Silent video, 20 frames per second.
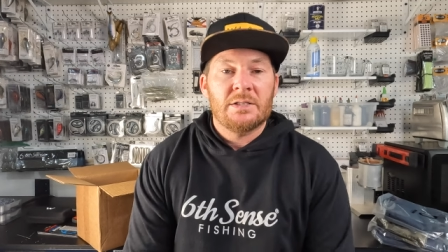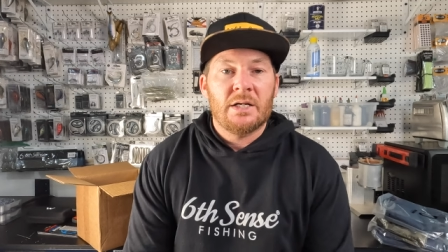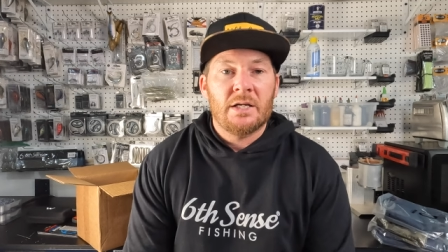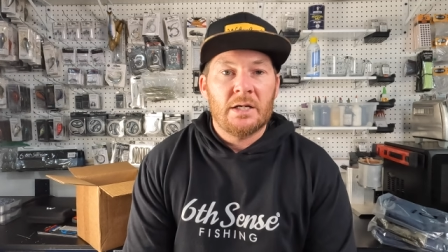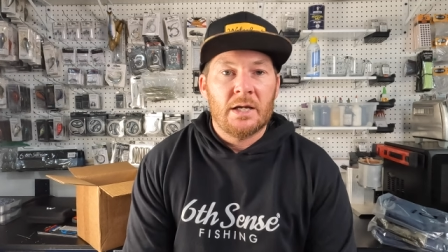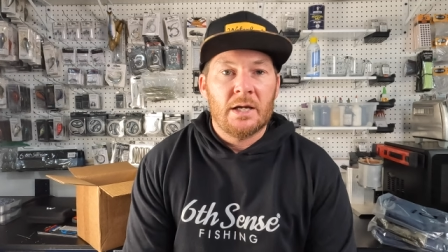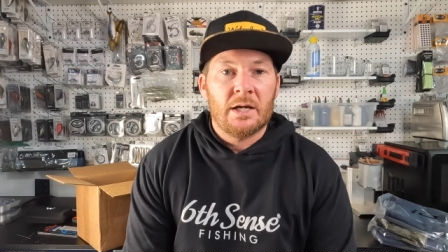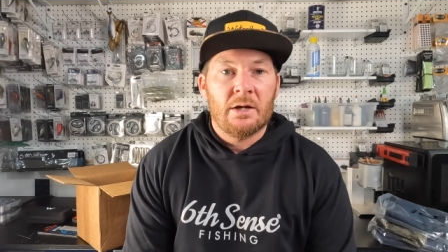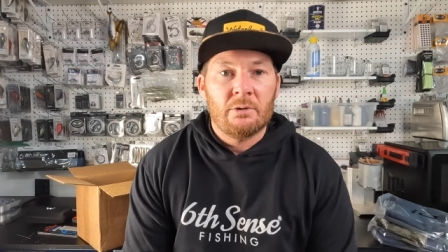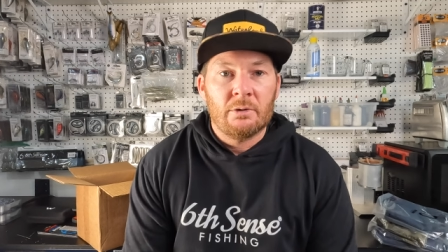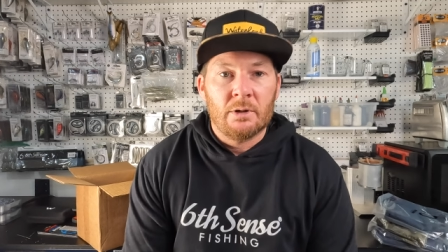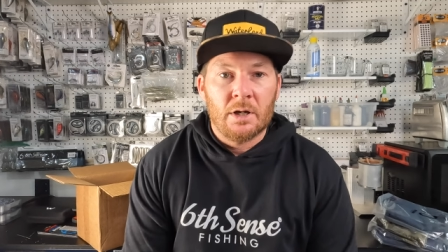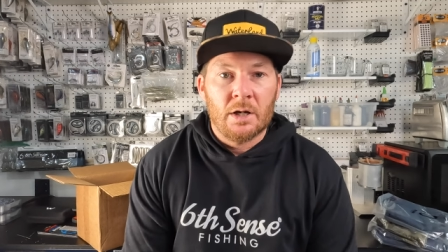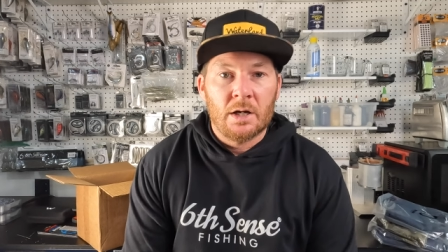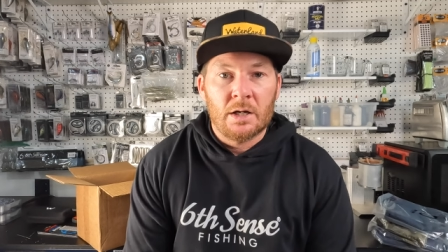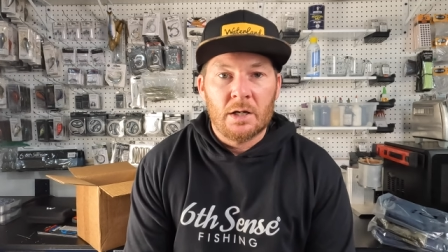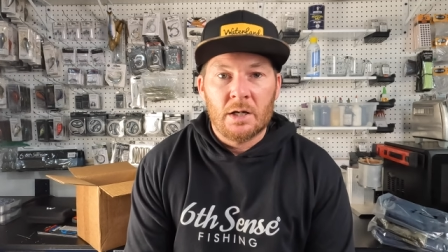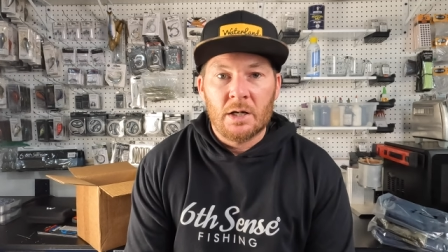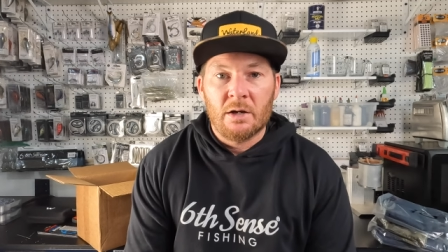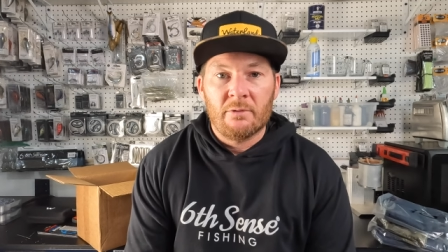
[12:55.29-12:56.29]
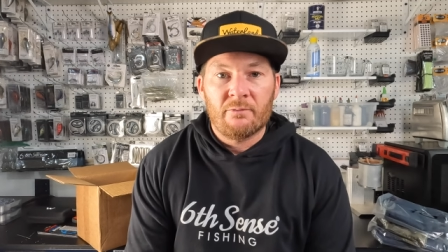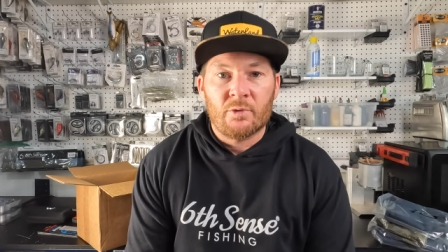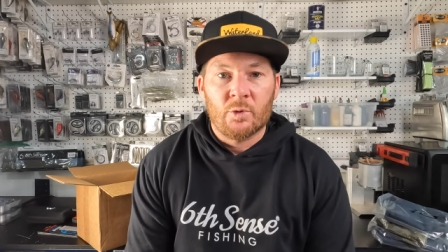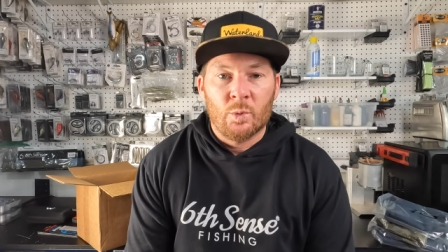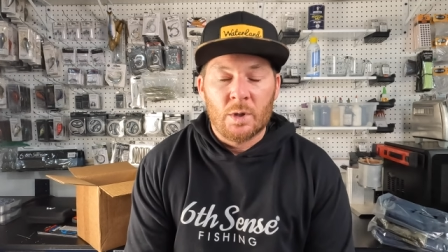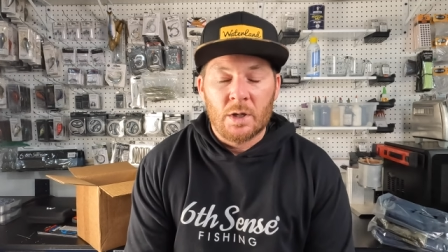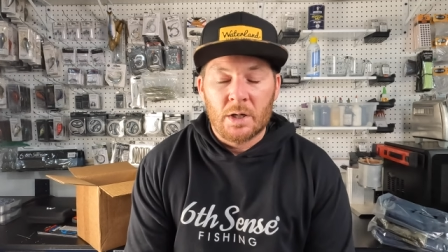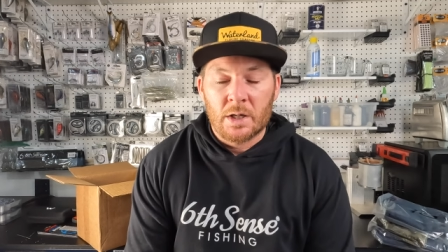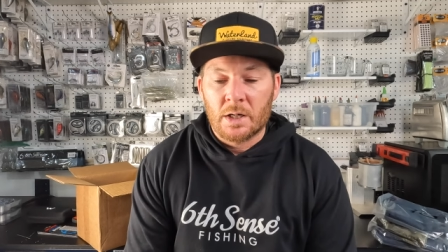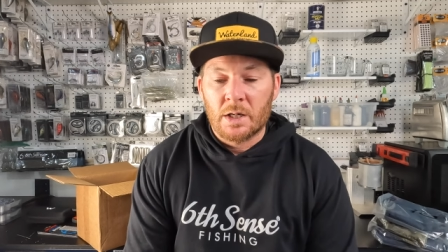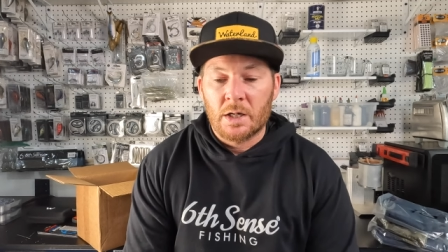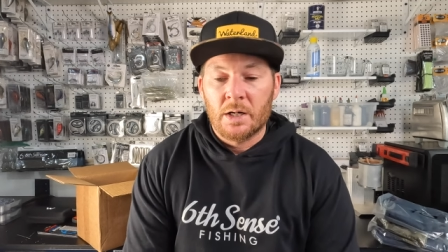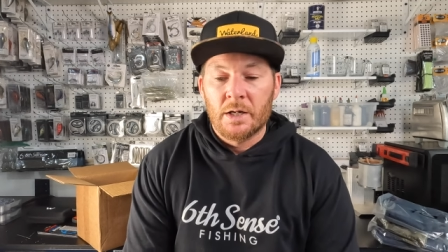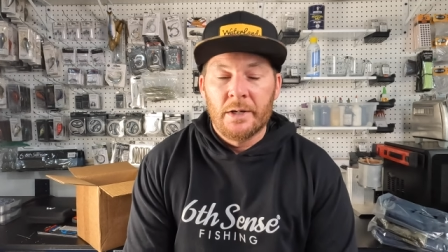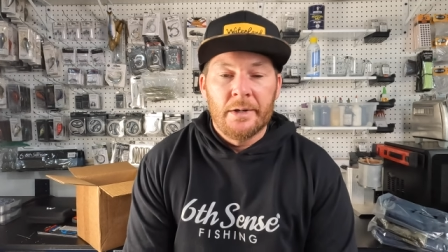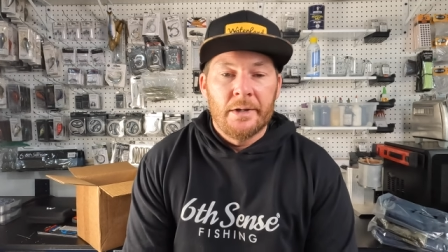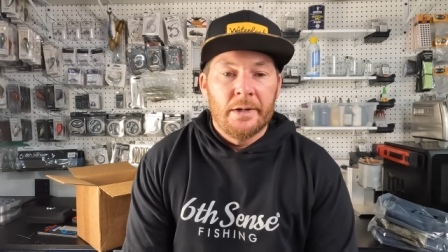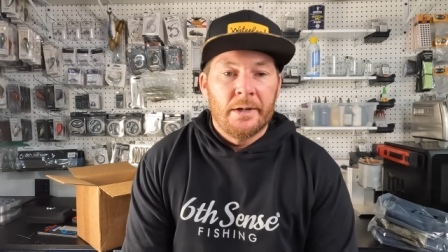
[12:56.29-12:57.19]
day out, on and off the water.